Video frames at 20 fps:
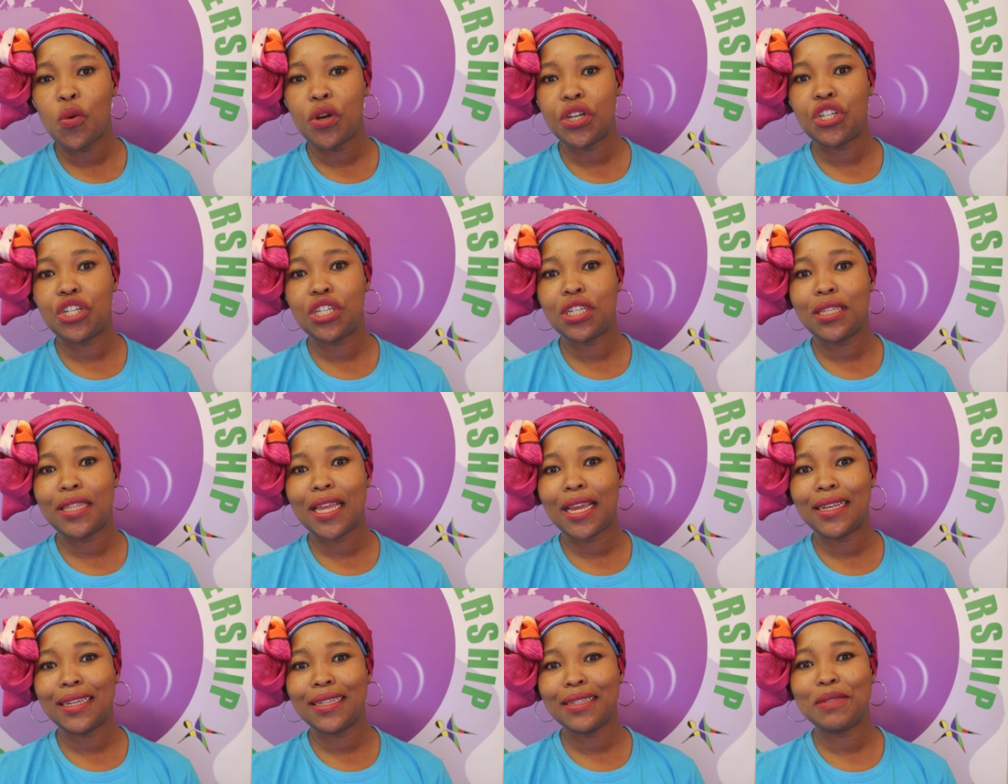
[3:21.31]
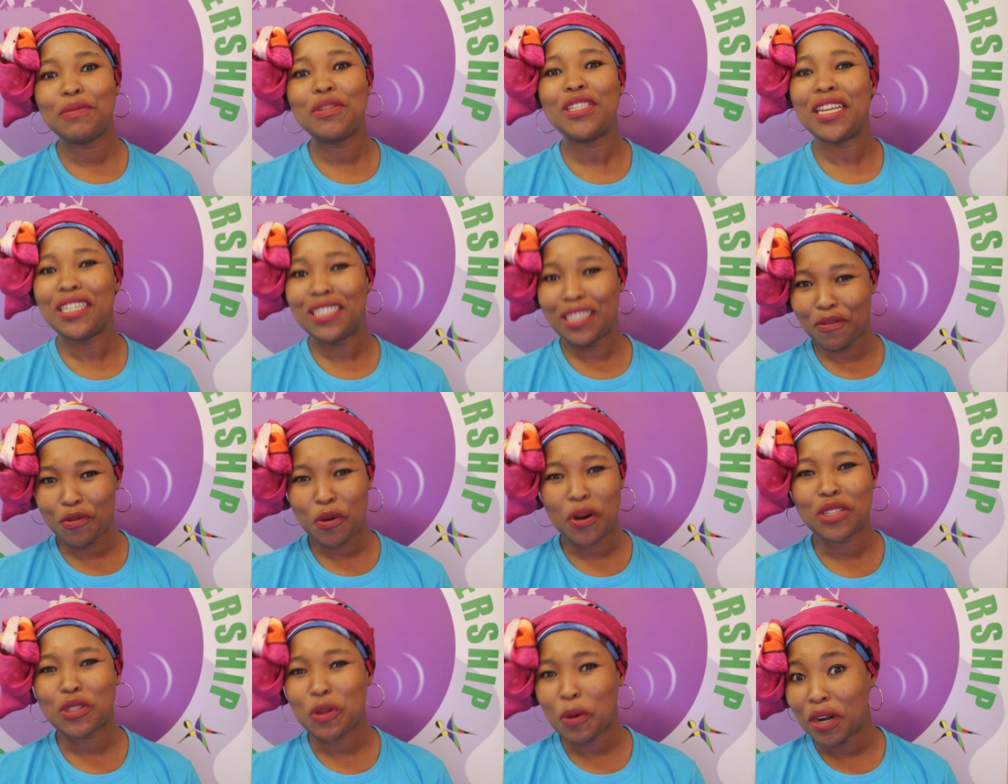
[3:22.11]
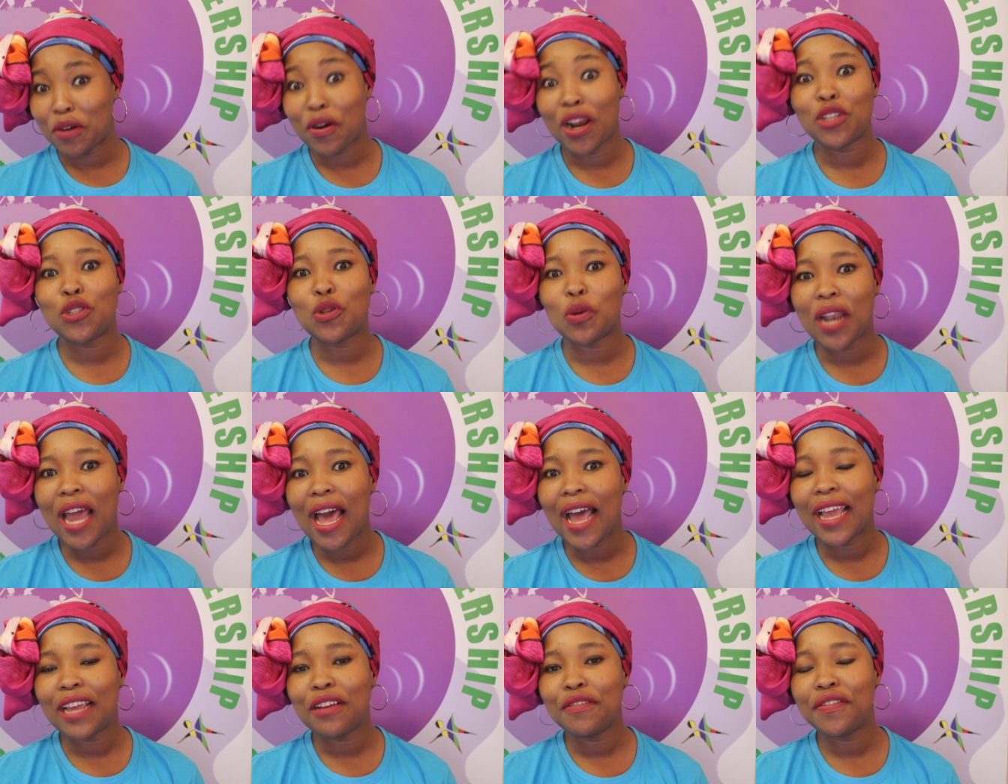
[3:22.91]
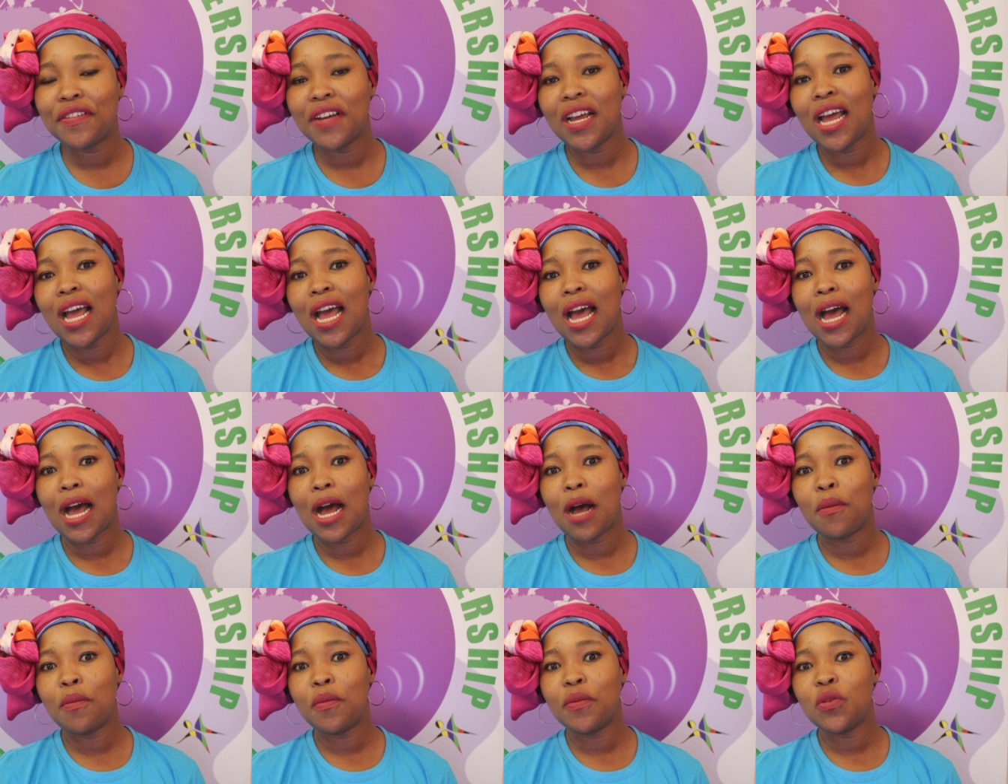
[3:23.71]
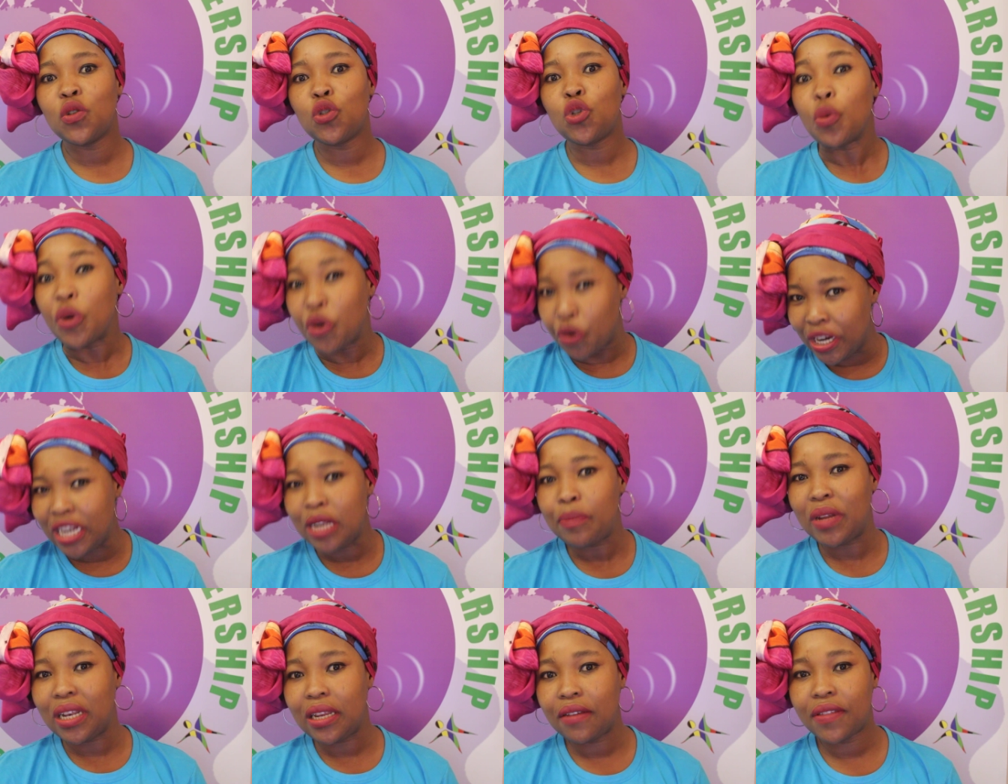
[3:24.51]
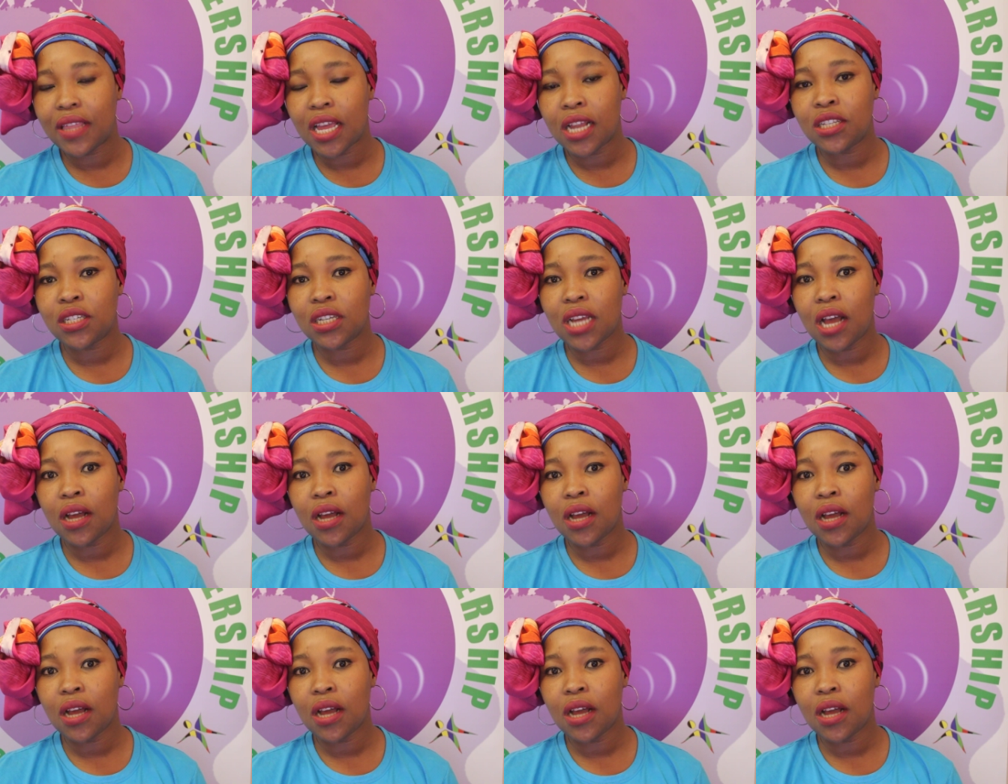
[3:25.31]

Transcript: which then says everyone's got a right to life. Um, do we really believe that?